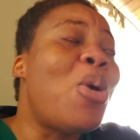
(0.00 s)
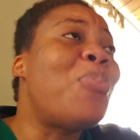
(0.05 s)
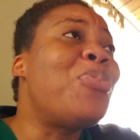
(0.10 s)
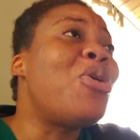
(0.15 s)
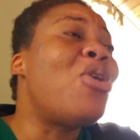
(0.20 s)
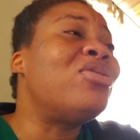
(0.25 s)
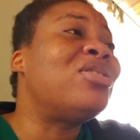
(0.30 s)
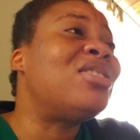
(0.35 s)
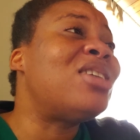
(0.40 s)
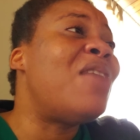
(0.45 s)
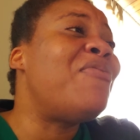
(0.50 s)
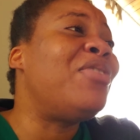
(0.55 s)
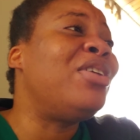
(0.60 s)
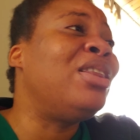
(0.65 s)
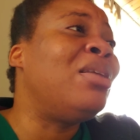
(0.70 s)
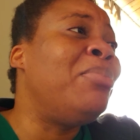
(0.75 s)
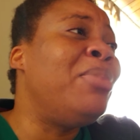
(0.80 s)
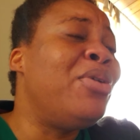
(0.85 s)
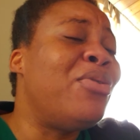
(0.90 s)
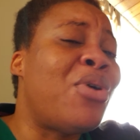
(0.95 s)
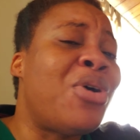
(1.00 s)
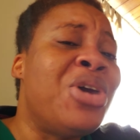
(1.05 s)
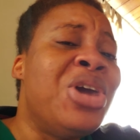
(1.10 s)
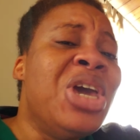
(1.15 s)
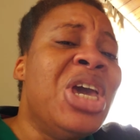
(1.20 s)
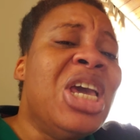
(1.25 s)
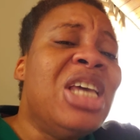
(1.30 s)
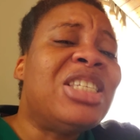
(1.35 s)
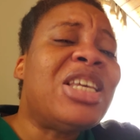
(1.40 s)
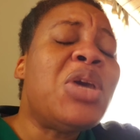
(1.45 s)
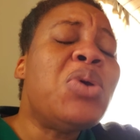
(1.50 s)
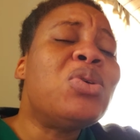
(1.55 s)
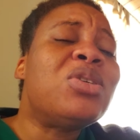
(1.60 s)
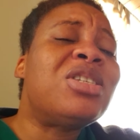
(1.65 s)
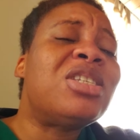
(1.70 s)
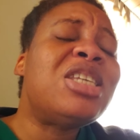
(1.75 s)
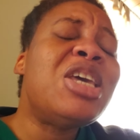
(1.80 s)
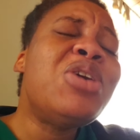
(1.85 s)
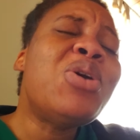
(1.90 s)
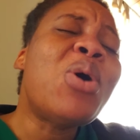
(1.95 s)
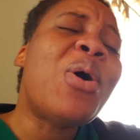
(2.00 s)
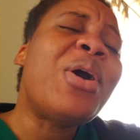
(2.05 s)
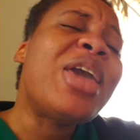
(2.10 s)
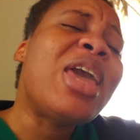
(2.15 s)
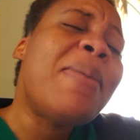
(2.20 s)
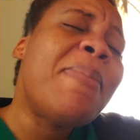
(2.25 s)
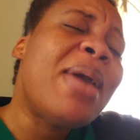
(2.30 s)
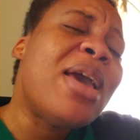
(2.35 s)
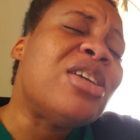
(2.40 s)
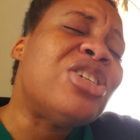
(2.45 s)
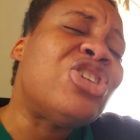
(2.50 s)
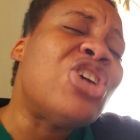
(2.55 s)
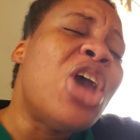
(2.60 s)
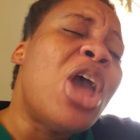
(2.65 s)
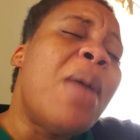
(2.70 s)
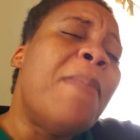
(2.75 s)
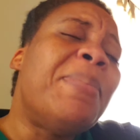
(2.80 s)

yourself in the mirror, you say you see your image